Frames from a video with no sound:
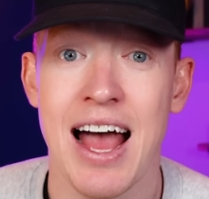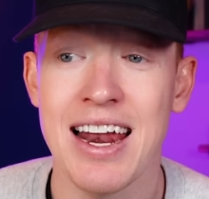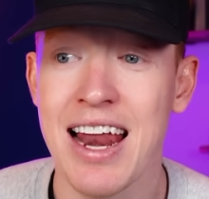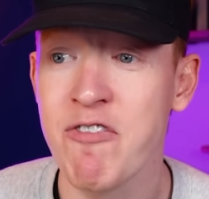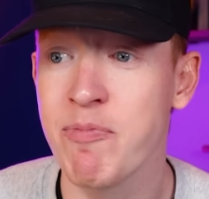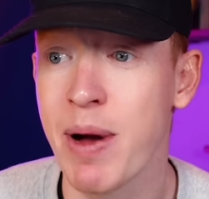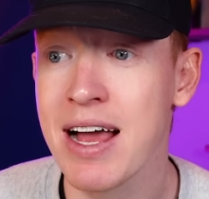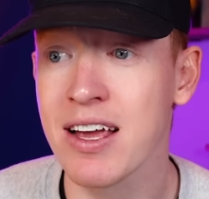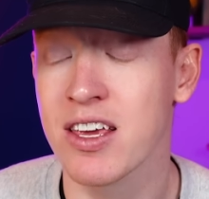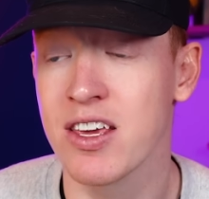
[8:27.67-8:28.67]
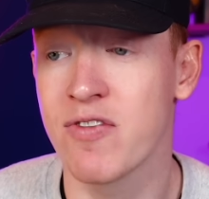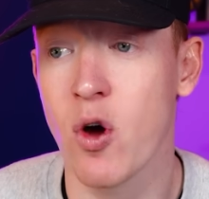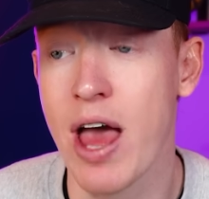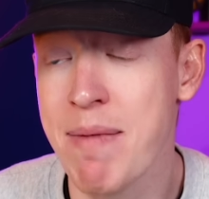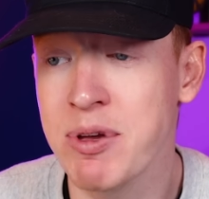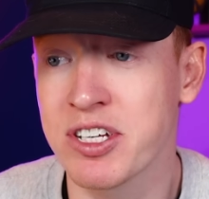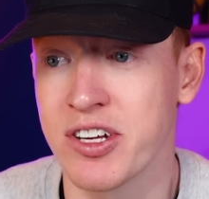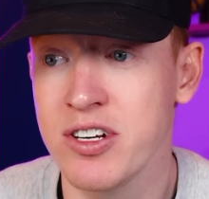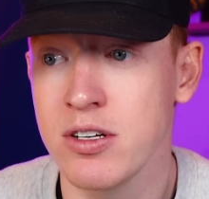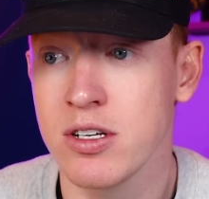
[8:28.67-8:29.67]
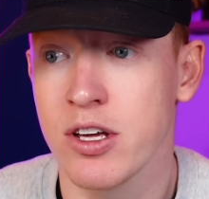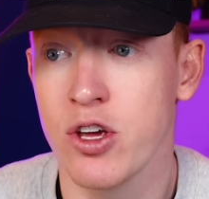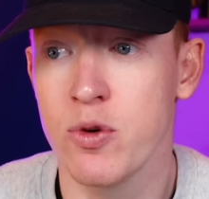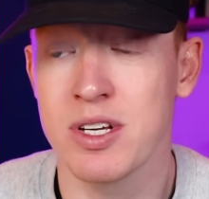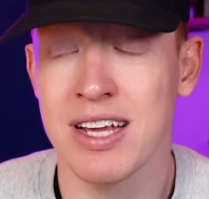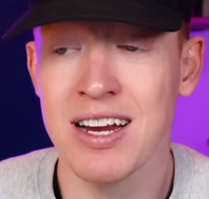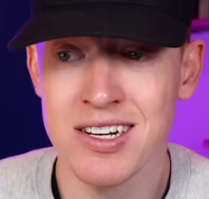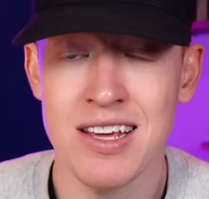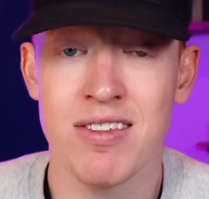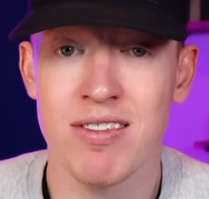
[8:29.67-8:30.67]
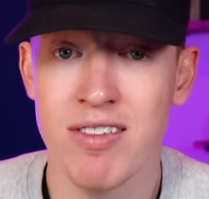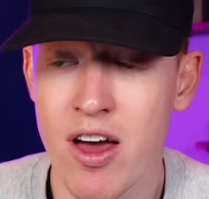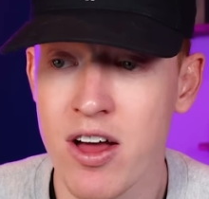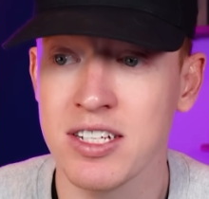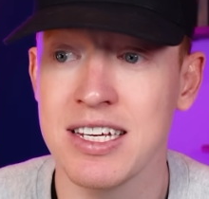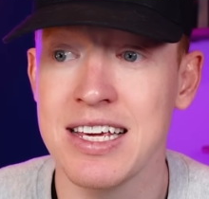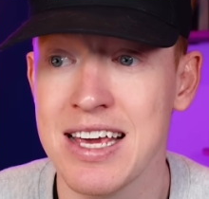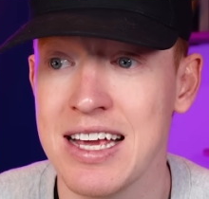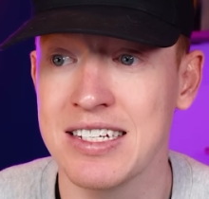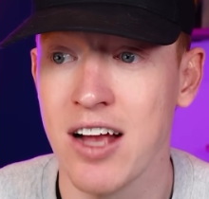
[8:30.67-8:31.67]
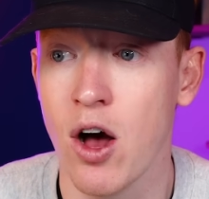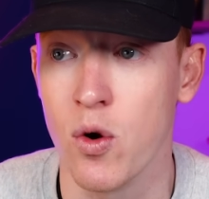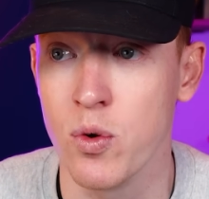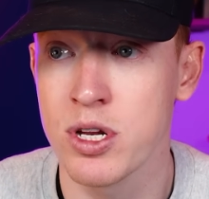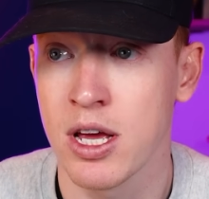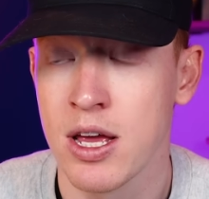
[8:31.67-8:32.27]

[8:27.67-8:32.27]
At left back, you've got Emerson, who is actually 30 years old.